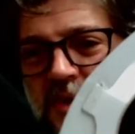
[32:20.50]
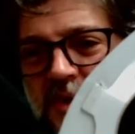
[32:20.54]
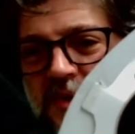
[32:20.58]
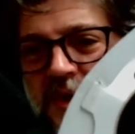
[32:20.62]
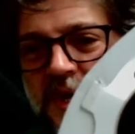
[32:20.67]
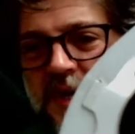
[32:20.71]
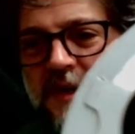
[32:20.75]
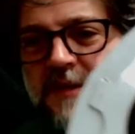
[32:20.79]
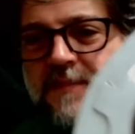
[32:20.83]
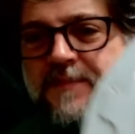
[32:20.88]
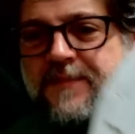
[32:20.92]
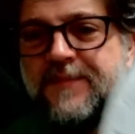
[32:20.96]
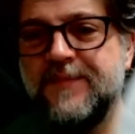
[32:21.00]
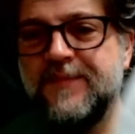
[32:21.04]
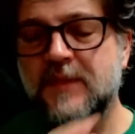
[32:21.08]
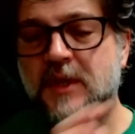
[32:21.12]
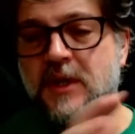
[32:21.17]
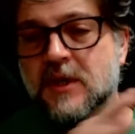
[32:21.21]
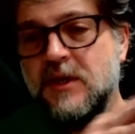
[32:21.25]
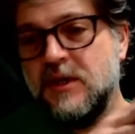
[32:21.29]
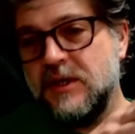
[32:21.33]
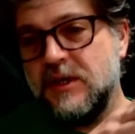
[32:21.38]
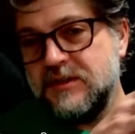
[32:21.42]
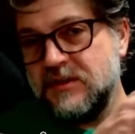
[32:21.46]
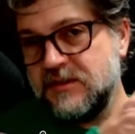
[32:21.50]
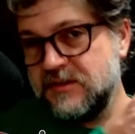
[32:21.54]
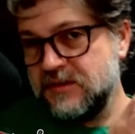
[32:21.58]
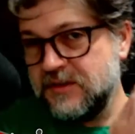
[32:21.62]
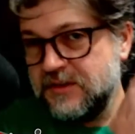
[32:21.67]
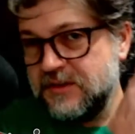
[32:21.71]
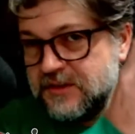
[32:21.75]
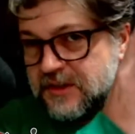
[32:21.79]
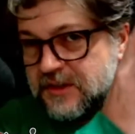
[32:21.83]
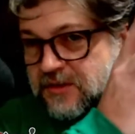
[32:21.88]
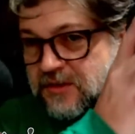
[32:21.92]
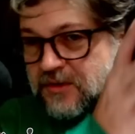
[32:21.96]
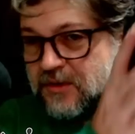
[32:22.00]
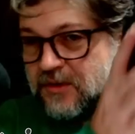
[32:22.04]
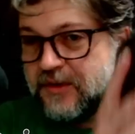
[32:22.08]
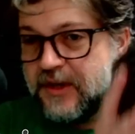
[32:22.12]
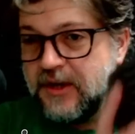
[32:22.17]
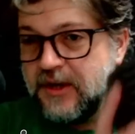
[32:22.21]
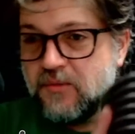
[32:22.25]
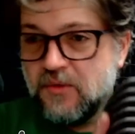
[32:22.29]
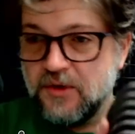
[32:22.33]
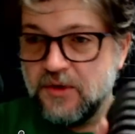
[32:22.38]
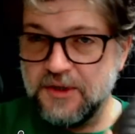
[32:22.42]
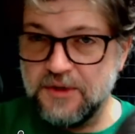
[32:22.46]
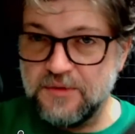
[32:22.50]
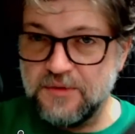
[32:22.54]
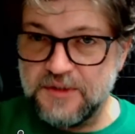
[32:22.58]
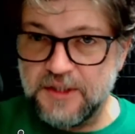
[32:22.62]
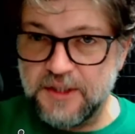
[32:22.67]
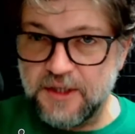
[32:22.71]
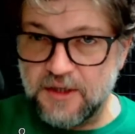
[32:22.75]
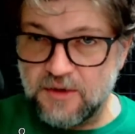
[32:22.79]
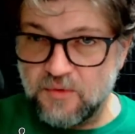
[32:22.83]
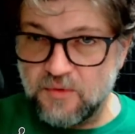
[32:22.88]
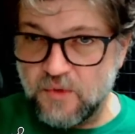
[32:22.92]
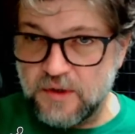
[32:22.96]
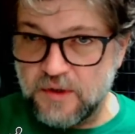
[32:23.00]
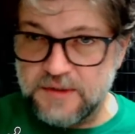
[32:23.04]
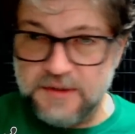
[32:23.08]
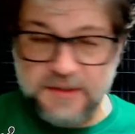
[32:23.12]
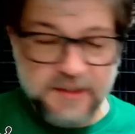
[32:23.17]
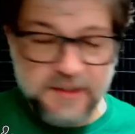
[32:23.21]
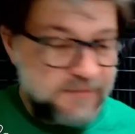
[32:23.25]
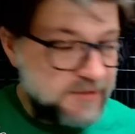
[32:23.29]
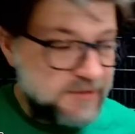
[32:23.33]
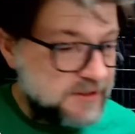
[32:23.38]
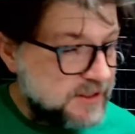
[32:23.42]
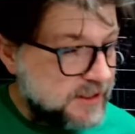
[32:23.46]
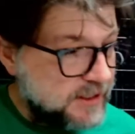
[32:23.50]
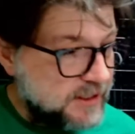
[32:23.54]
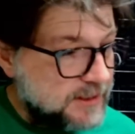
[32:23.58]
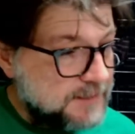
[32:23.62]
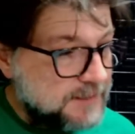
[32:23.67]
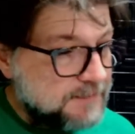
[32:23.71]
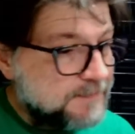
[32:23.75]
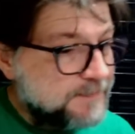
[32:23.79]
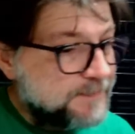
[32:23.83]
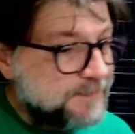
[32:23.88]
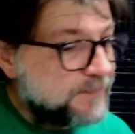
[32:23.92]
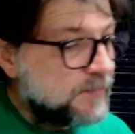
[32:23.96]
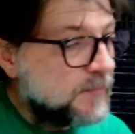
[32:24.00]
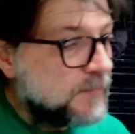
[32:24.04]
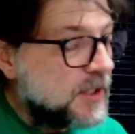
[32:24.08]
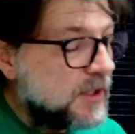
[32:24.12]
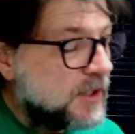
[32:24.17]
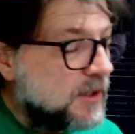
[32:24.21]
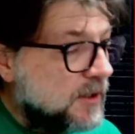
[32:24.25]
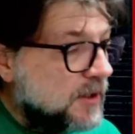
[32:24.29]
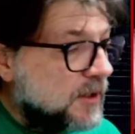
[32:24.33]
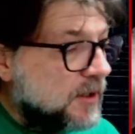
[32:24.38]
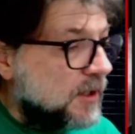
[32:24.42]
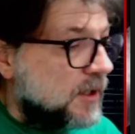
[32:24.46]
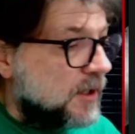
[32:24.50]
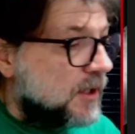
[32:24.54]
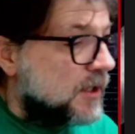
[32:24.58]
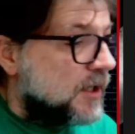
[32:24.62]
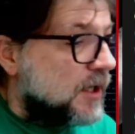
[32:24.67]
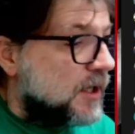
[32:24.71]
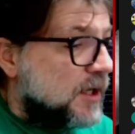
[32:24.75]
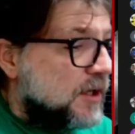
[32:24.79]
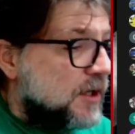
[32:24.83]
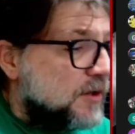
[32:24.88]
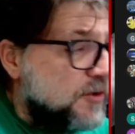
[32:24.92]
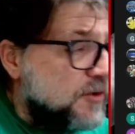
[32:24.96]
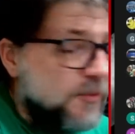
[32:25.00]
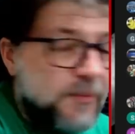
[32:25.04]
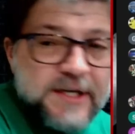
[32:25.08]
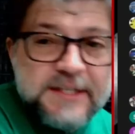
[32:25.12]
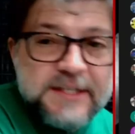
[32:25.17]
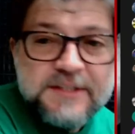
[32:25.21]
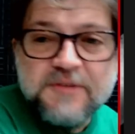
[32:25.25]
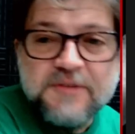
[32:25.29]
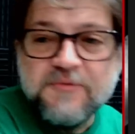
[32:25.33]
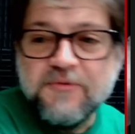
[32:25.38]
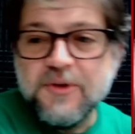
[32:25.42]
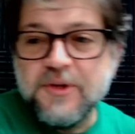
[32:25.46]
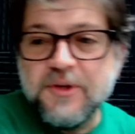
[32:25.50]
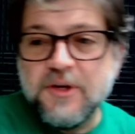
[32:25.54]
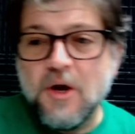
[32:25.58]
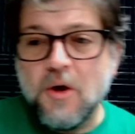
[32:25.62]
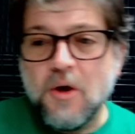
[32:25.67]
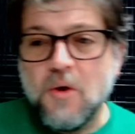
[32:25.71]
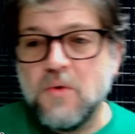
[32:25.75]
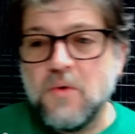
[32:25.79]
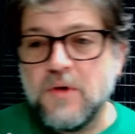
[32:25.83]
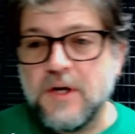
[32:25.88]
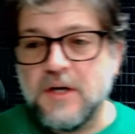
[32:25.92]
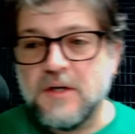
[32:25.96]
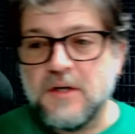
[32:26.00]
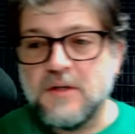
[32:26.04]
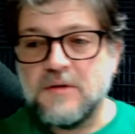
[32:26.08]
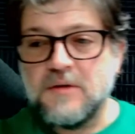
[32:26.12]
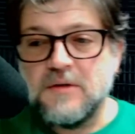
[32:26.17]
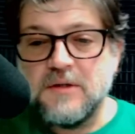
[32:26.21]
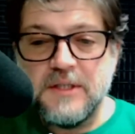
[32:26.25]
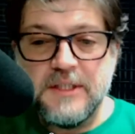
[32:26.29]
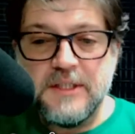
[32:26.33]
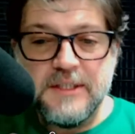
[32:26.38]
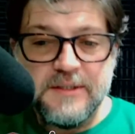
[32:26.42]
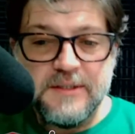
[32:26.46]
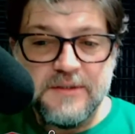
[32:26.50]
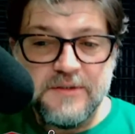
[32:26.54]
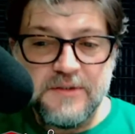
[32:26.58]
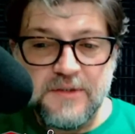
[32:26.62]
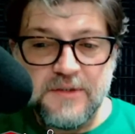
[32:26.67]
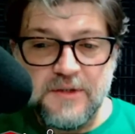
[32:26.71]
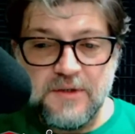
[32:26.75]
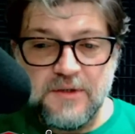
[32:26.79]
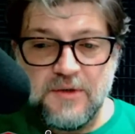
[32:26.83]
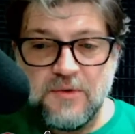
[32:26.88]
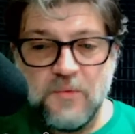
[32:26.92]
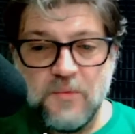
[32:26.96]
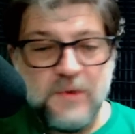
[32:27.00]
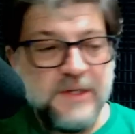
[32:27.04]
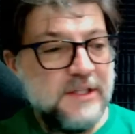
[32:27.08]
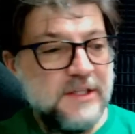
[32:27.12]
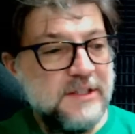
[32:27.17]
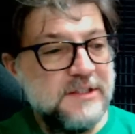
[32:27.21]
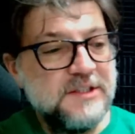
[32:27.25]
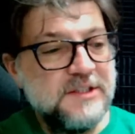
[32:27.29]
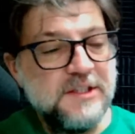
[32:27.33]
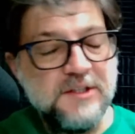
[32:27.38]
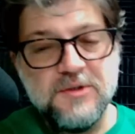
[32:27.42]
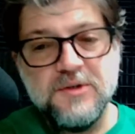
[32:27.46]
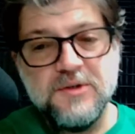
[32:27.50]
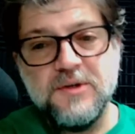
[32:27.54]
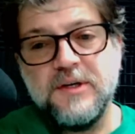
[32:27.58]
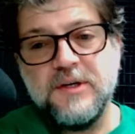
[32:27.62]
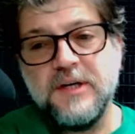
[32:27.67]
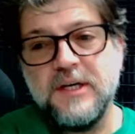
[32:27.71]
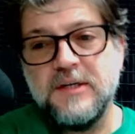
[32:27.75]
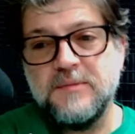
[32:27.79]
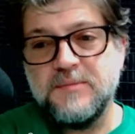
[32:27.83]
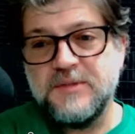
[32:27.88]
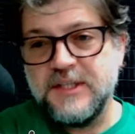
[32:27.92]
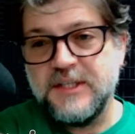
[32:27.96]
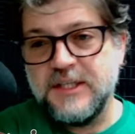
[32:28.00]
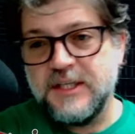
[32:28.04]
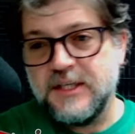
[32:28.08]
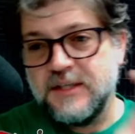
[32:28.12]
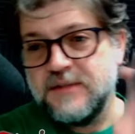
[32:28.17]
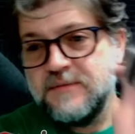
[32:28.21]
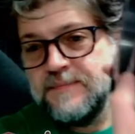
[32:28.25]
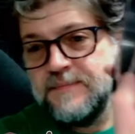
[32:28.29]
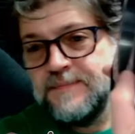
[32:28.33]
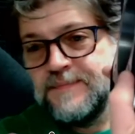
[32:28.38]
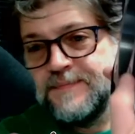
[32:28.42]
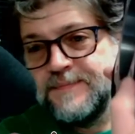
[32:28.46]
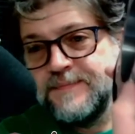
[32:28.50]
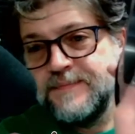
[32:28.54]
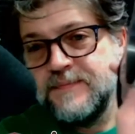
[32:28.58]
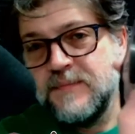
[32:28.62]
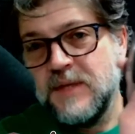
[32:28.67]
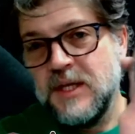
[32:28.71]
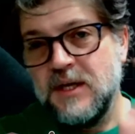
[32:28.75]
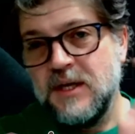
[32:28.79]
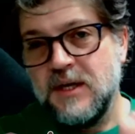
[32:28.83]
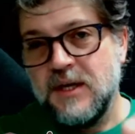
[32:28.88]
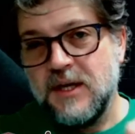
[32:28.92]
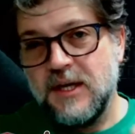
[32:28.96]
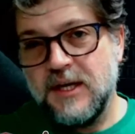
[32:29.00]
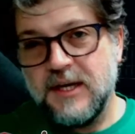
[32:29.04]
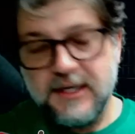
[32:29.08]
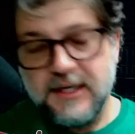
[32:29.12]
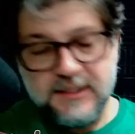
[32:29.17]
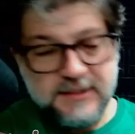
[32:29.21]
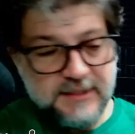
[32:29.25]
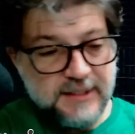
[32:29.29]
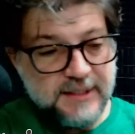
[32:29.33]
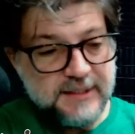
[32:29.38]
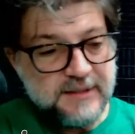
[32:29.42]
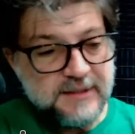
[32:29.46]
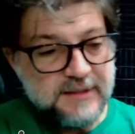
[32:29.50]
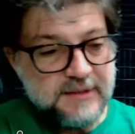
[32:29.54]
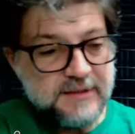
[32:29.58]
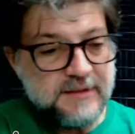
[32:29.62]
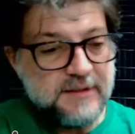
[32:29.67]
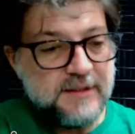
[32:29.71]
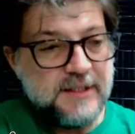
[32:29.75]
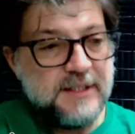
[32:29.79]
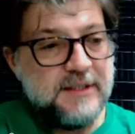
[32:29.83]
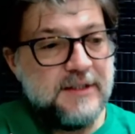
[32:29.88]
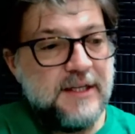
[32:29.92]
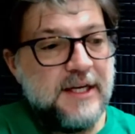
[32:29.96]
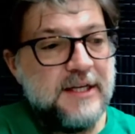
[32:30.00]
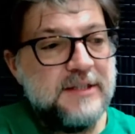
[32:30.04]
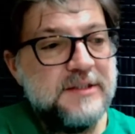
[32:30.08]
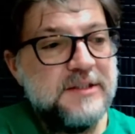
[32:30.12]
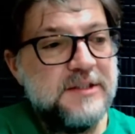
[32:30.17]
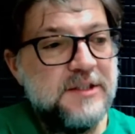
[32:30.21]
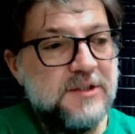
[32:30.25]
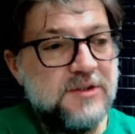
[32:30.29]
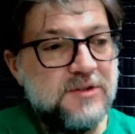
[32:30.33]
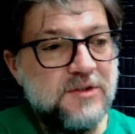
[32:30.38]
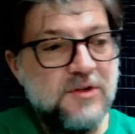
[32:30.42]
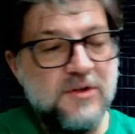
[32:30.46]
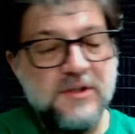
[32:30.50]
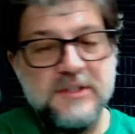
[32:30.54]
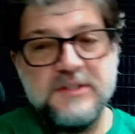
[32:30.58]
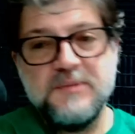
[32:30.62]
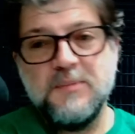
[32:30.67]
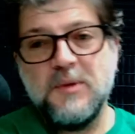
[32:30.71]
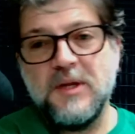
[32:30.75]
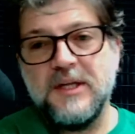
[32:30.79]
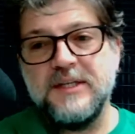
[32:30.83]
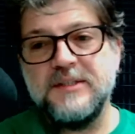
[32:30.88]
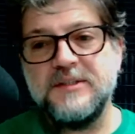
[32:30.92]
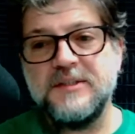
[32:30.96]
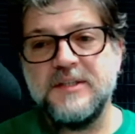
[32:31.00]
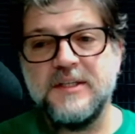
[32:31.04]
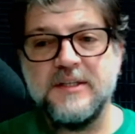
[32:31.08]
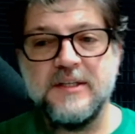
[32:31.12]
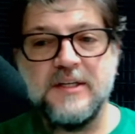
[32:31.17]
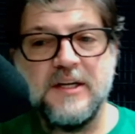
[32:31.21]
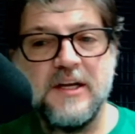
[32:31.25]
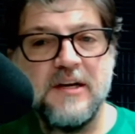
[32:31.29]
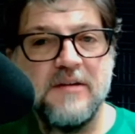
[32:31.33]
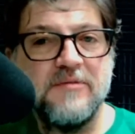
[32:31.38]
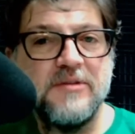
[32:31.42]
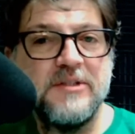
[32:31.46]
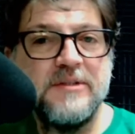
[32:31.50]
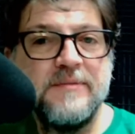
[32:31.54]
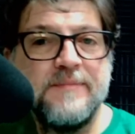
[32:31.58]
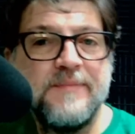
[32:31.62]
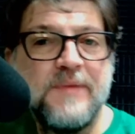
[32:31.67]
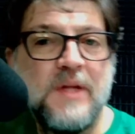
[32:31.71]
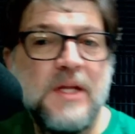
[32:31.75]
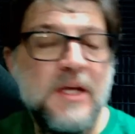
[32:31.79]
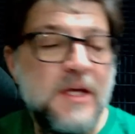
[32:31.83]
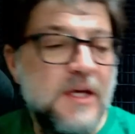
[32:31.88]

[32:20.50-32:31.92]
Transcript: Okay? This is a cylinder that we're using in a 117. The reason for the gold color is when this cylinder comes in, and I take the, and that cylinder is placed in an oven,